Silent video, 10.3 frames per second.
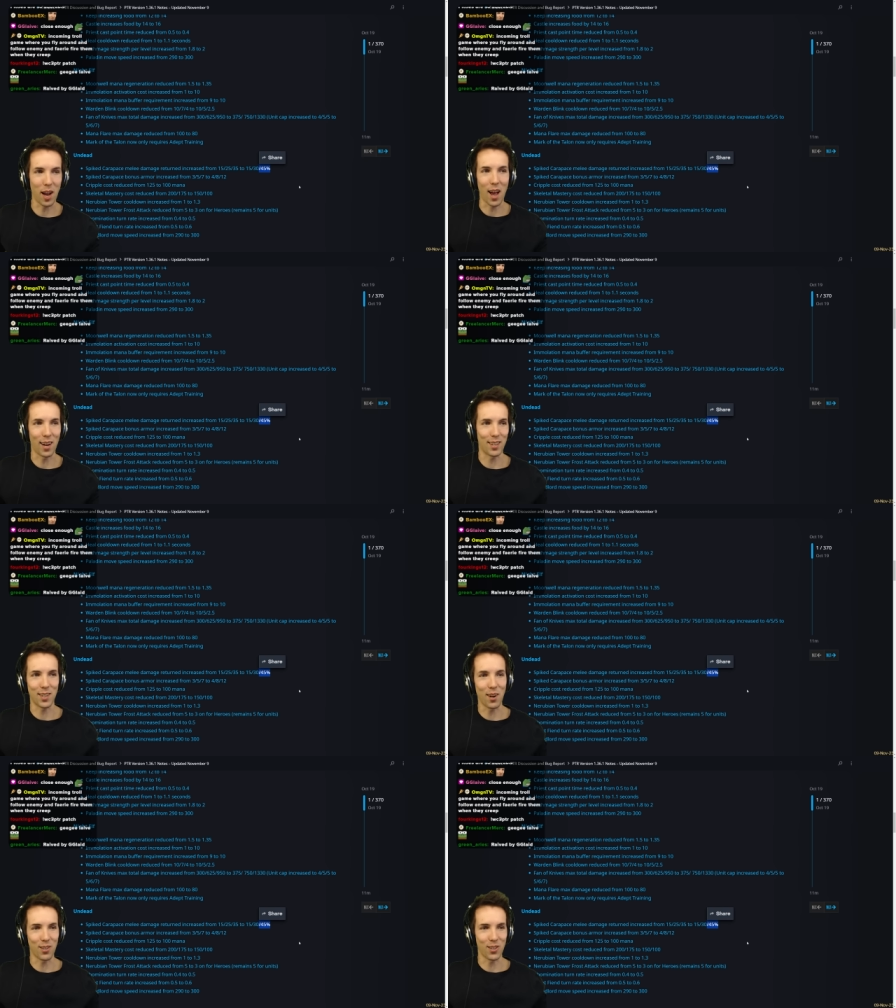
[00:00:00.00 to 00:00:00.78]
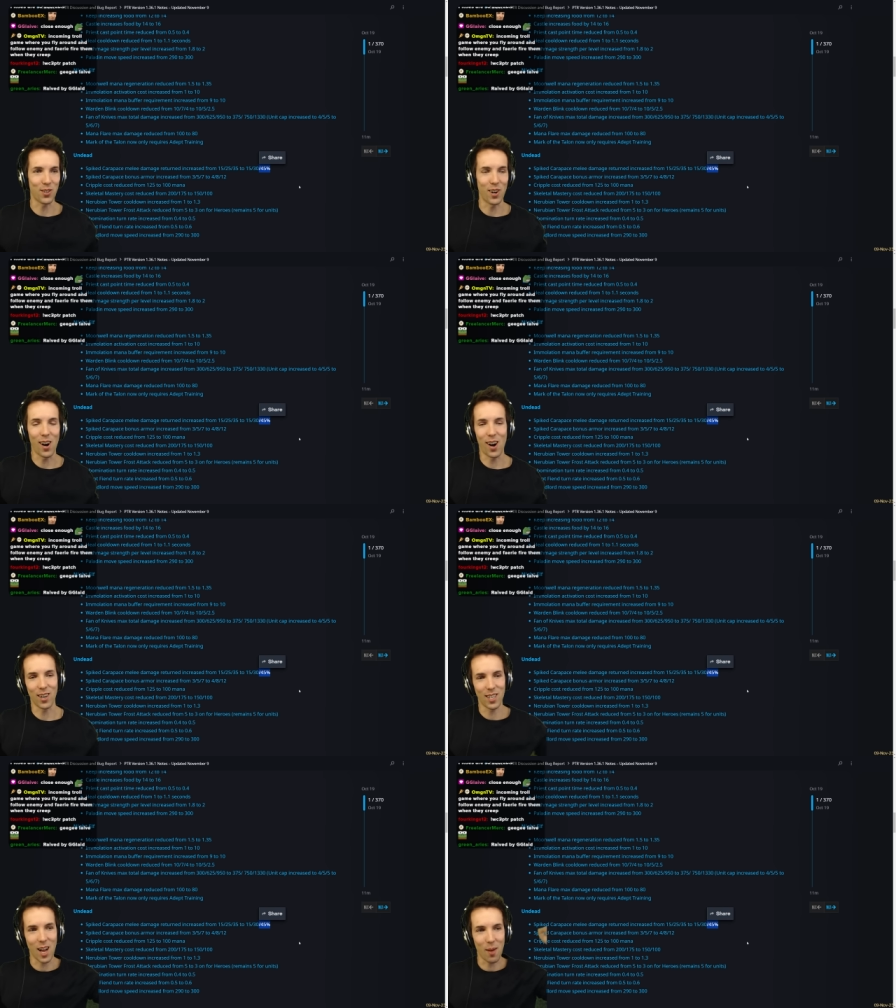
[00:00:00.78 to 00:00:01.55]
god, it's so
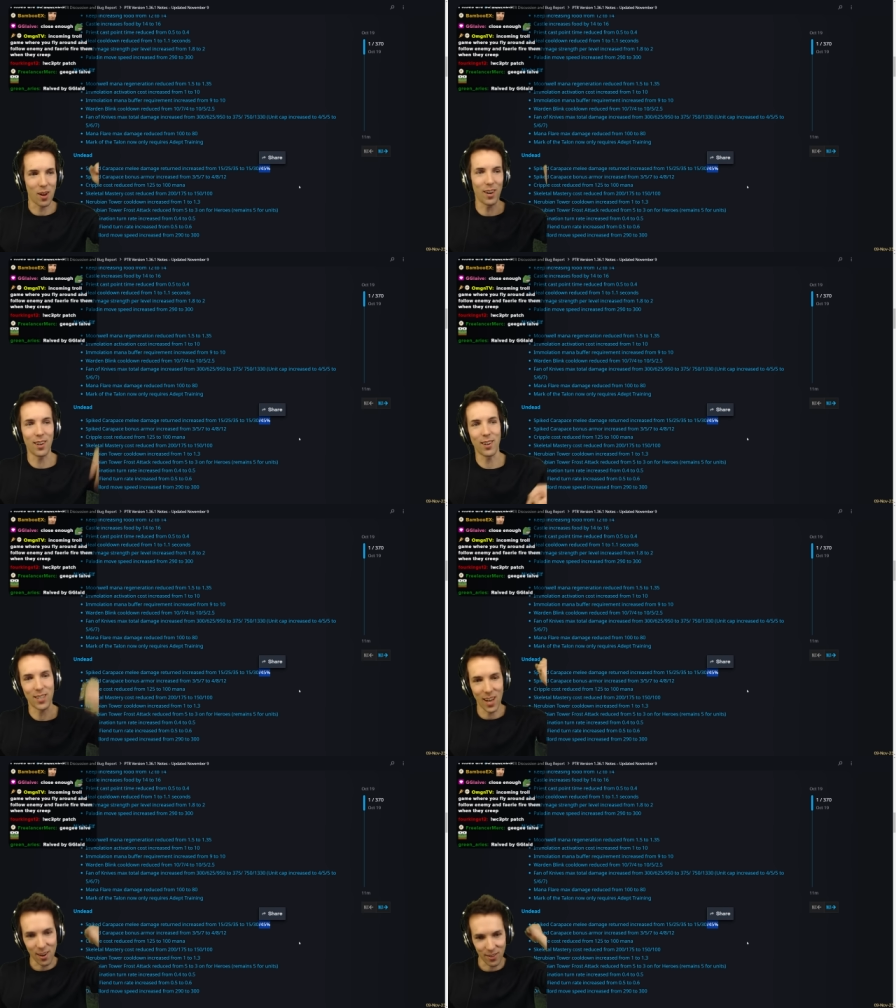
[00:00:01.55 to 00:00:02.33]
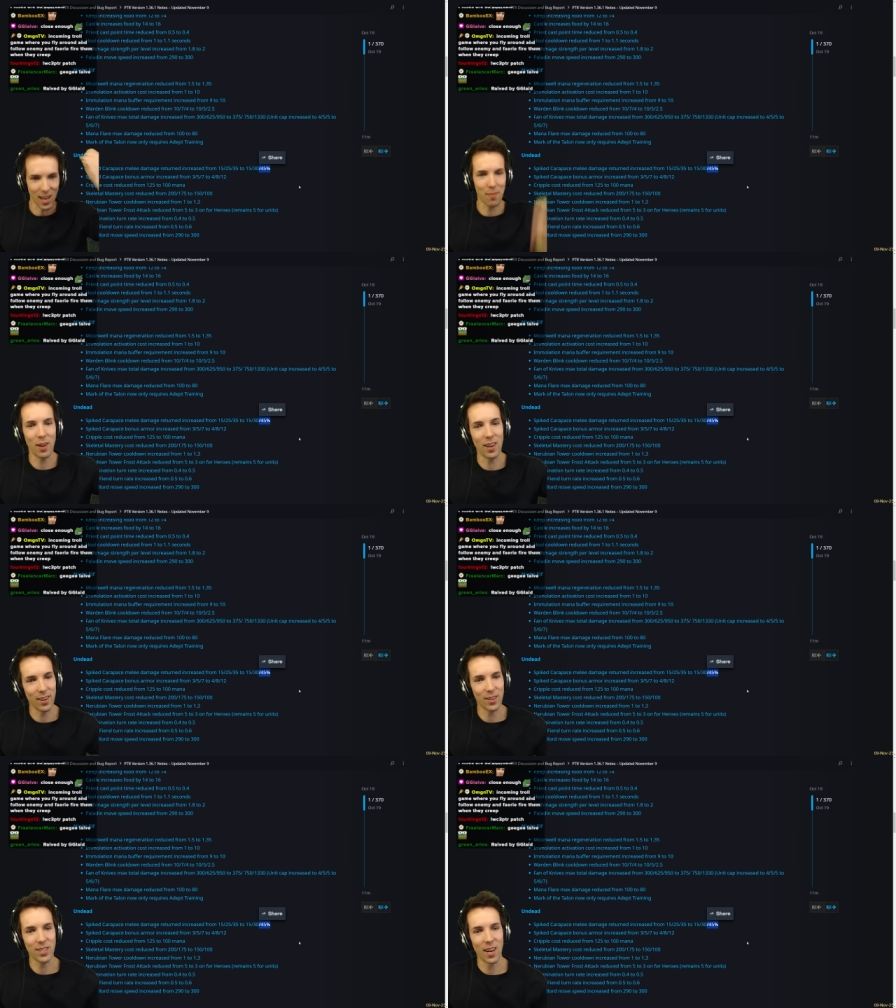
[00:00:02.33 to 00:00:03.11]
strong. Stop hitting yourself. Stop
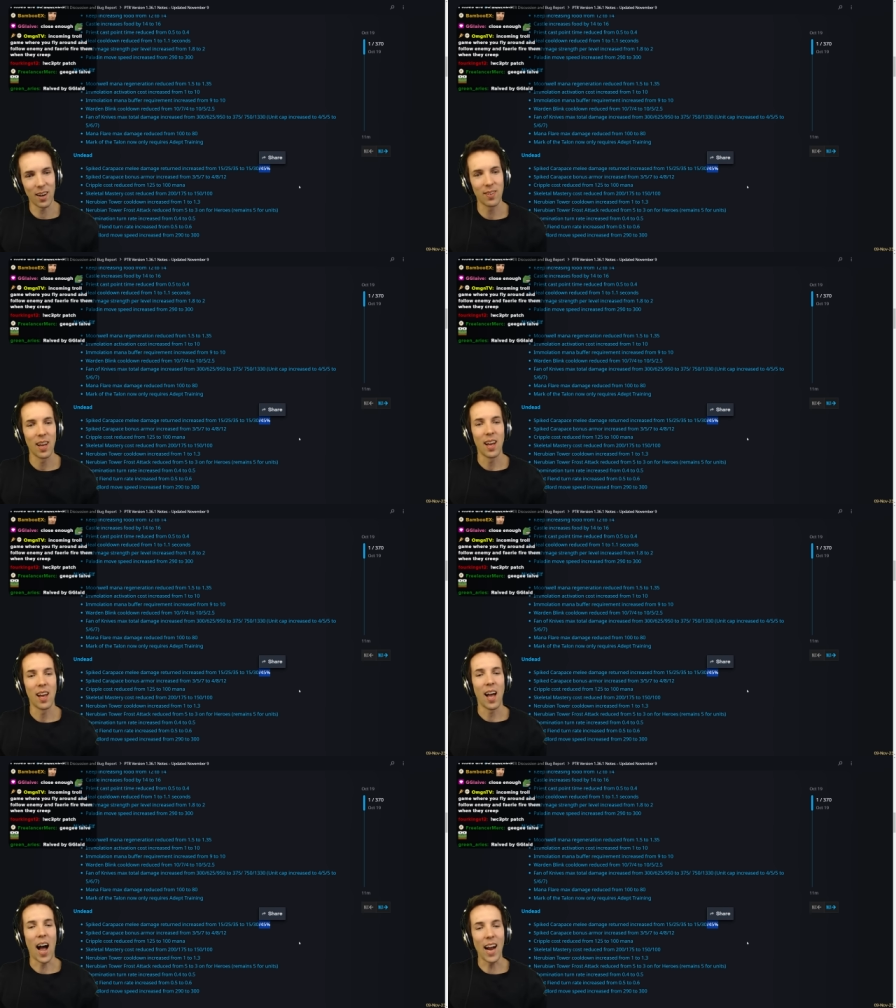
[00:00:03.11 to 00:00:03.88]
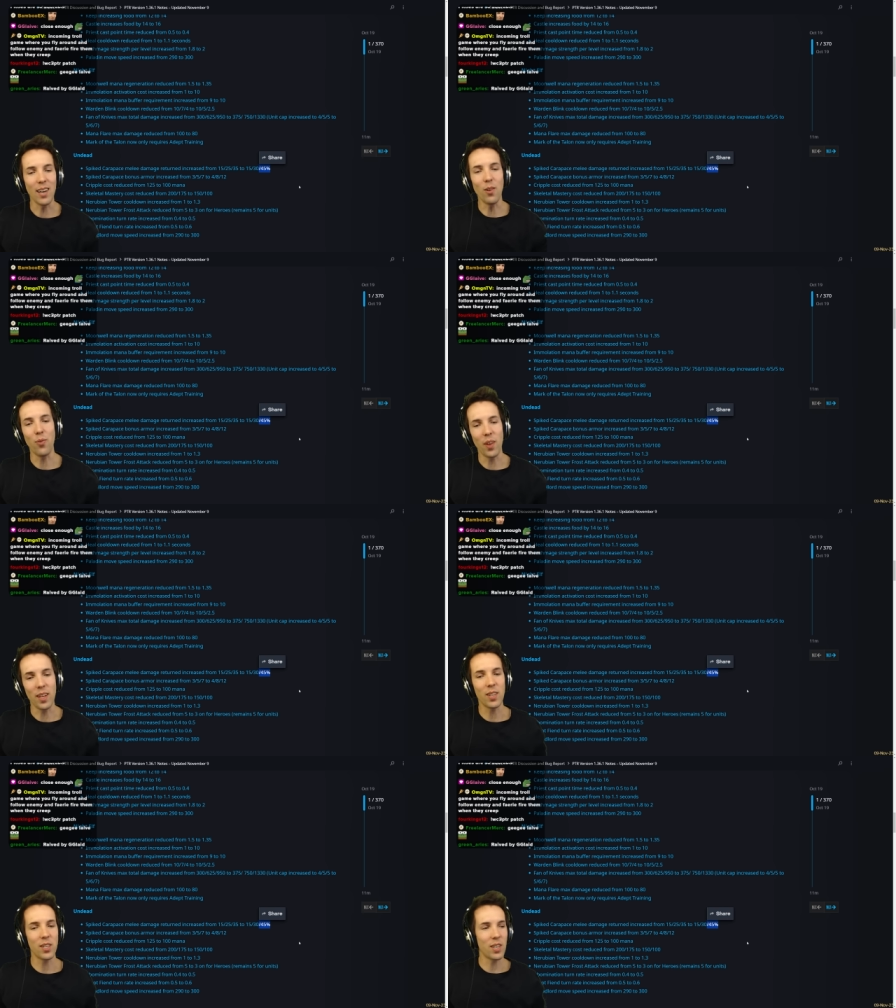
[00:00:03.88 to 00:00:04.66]
hitting yourself. I don't
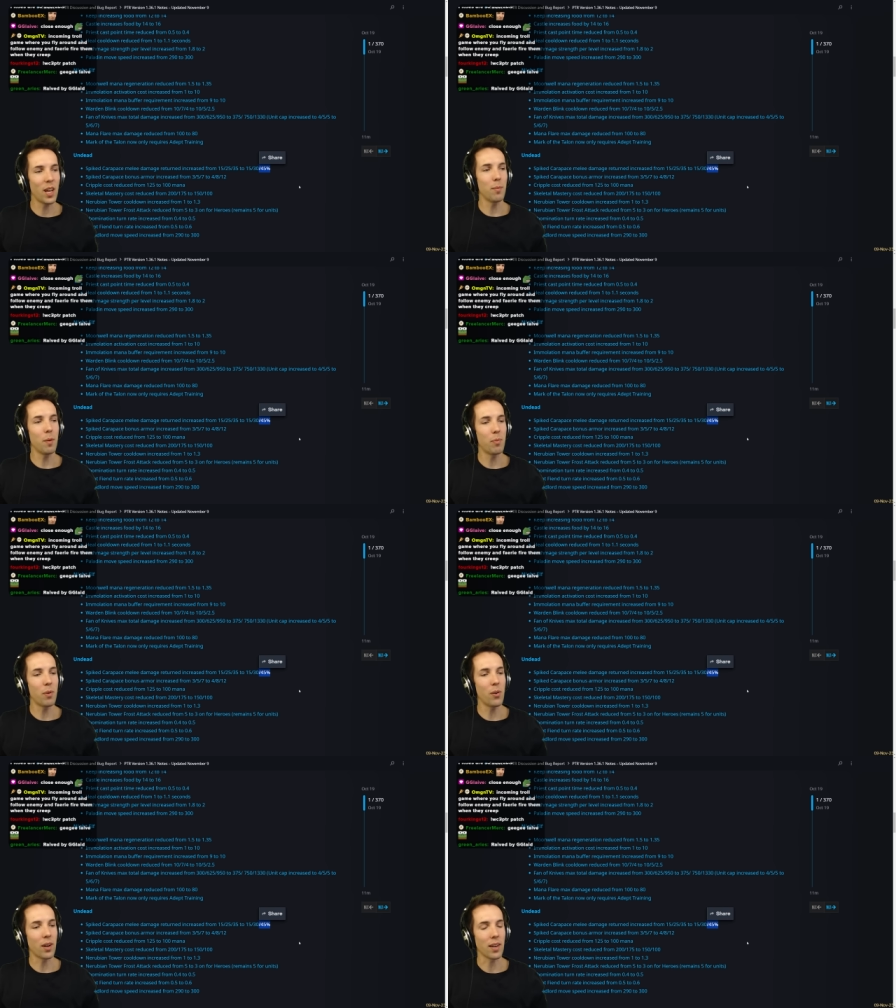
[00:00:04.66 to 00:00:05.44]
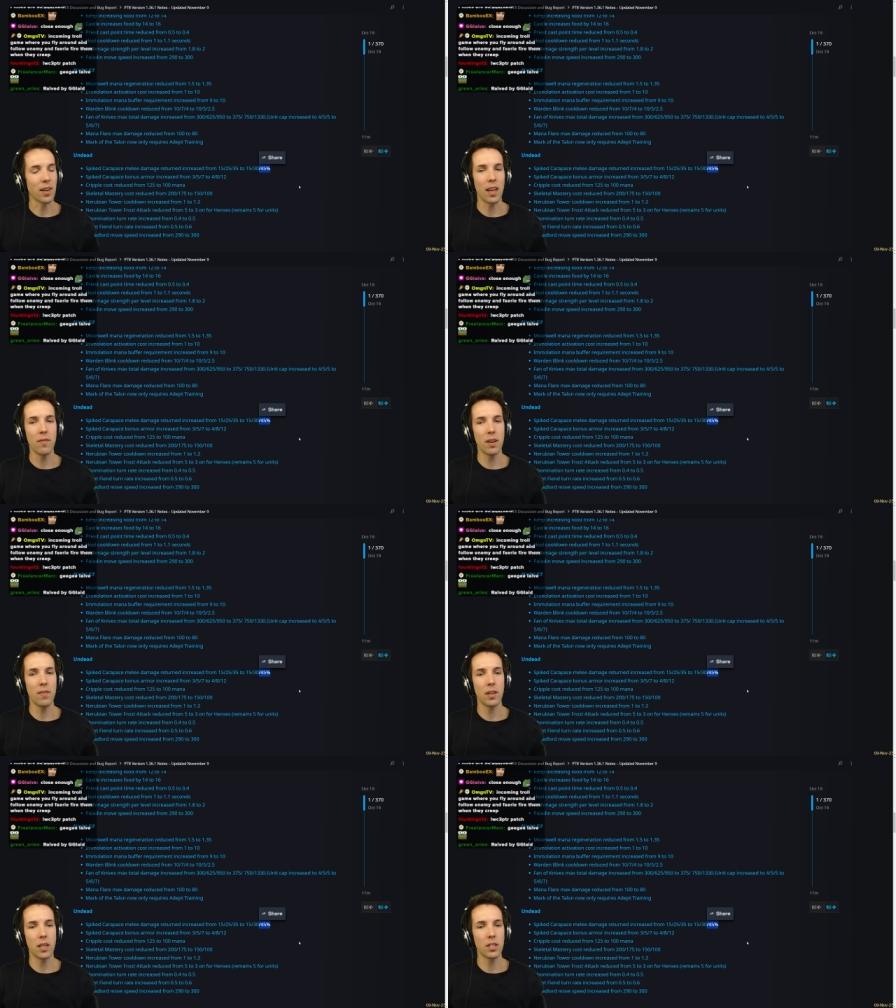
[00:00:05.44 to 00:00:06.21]
think this is going to be broken, even
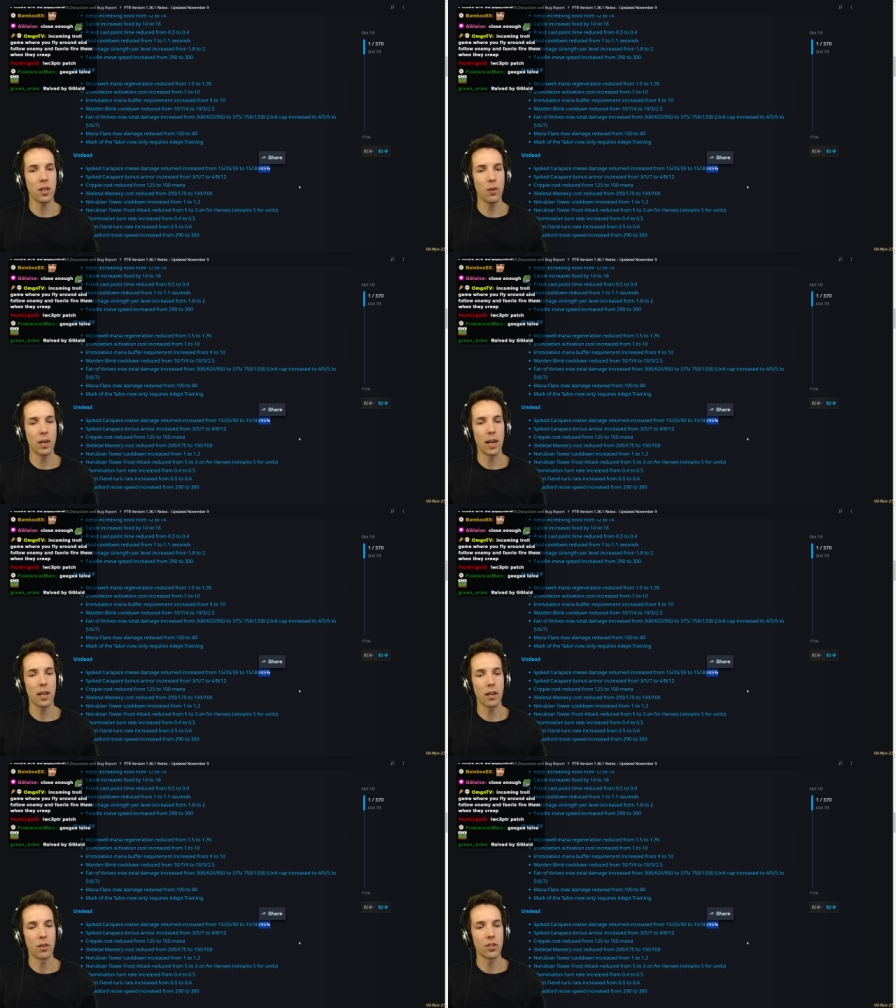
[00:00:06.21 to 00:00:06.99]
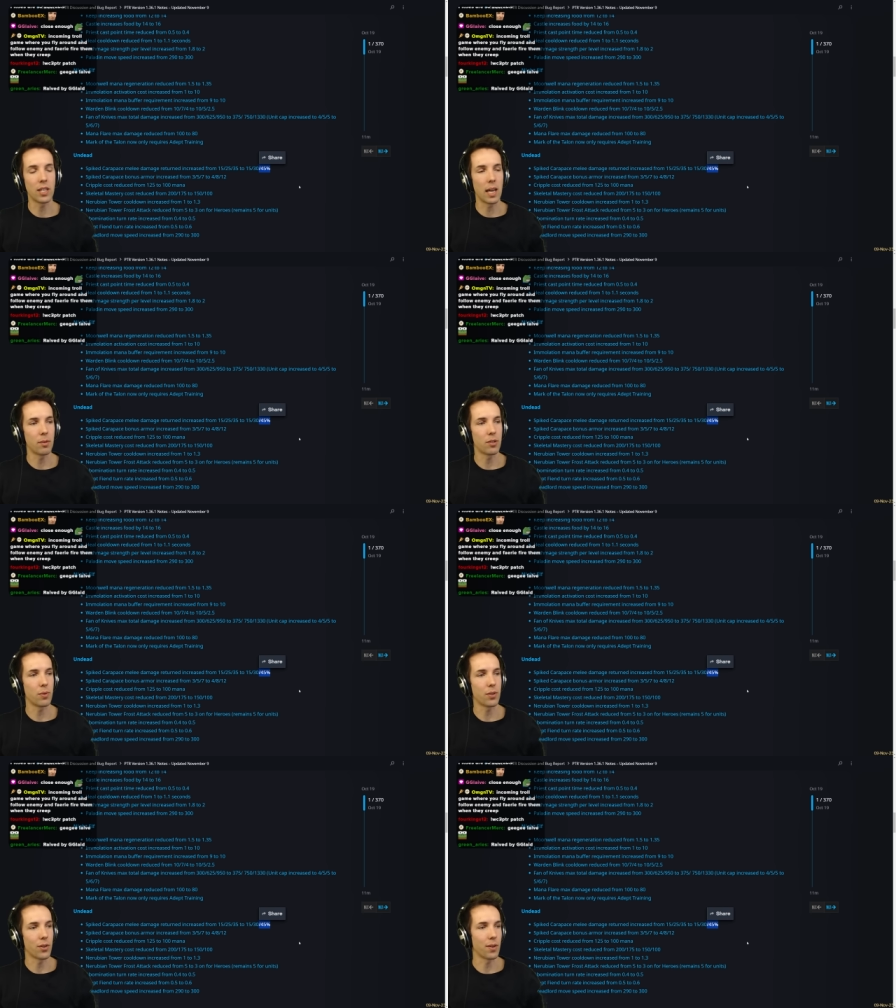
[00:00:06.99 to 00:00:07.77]
if it does look like a large damage
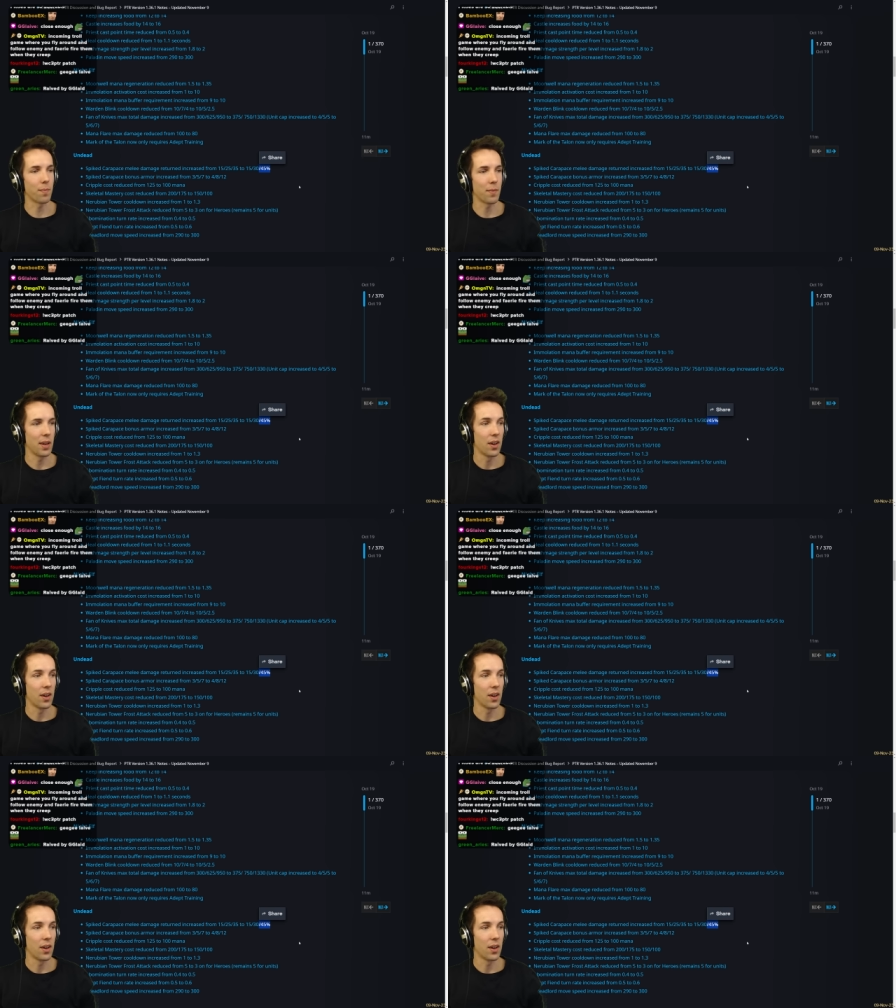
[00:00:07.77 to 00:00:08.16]
return.